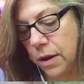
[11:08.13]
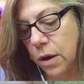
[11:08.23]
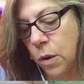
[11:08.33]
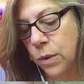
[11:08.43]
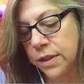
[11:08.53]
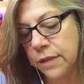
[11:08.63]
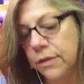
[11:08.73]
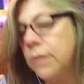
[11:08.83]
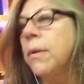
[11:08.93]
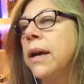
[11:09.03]
Always
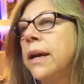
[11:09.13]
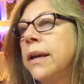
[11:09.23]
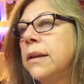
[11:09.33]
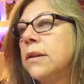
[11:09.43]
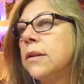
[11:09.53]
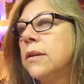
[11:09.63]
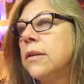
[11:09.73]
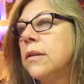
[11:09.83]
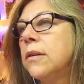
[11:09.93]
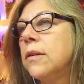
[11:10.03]
leaving my
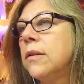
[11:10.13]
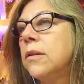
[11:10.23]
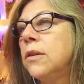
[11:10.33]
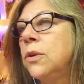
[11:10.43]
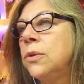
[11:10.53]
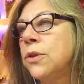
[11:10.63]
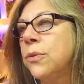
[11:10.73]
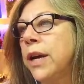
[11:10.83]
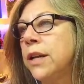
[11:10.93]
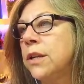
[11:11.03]
loose
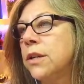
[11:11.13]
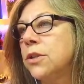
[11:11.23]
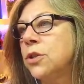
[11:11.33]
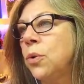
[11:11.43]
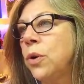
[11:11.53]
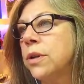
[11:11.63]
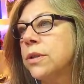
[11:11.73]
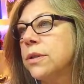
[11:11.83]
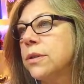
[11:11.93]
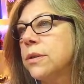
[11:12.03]
thread
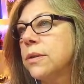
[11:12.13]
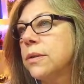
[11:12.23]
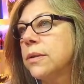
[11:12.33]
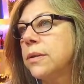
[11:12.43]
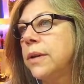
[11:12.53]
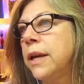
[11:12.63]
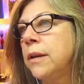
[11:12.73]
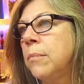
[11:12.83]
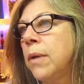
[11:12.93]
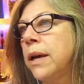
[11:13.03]
short
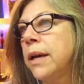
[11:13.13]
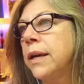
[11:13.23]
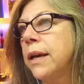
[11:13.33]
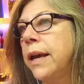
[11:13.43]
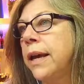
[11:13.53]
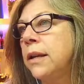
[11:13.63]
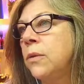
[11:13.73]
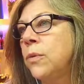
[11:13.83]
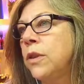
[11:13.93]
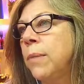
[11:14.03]
and my end
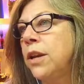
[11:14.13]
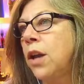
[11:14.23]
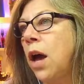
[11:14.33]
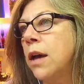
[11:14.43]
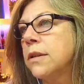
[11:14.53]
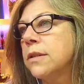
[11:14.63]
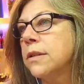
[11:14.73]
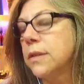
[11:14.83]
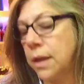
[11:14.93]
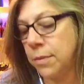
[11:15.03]
with my knot.
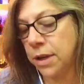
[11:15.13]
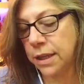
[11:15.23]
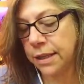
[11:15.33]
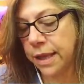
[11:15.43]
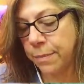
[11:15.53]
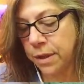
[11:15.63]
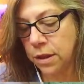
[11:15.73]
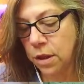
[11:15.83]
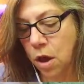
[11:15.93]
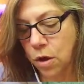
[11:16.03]
I'm going to let that be the
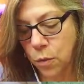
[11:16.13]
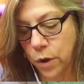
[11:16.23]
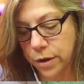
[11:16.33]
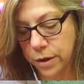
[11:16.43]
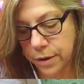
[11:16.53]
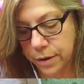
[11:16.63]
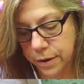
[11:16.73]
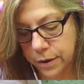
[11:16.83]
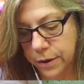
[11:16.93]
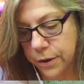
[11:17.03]
long one.
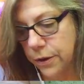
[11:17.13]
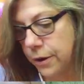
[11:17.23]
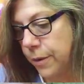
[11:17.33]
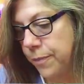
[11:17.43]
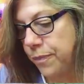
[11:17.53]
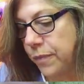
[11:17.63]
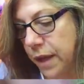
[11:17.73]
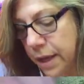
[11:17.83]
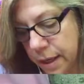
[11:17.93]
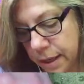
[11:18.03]

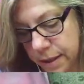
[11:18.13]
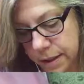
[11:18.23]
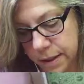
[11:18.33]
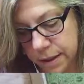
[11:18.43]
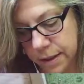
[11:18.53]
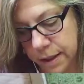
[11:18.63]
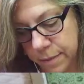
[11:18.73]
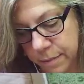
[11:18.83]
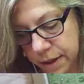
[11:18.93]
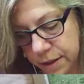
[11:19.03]
And
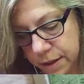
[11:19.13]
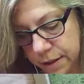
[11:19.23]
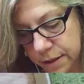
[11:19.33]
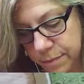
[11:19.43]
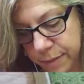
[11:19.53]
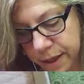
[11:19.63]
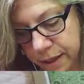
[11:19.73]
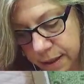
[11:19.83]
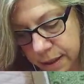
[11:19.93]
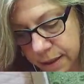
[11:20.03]
let me just
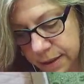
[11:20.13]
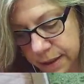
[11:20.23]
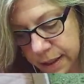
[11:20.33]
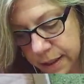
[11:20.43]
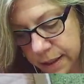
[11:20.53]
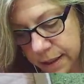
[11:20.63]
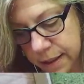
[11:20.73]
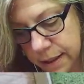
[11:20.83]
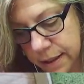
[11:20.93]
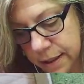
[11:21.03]
pin this in.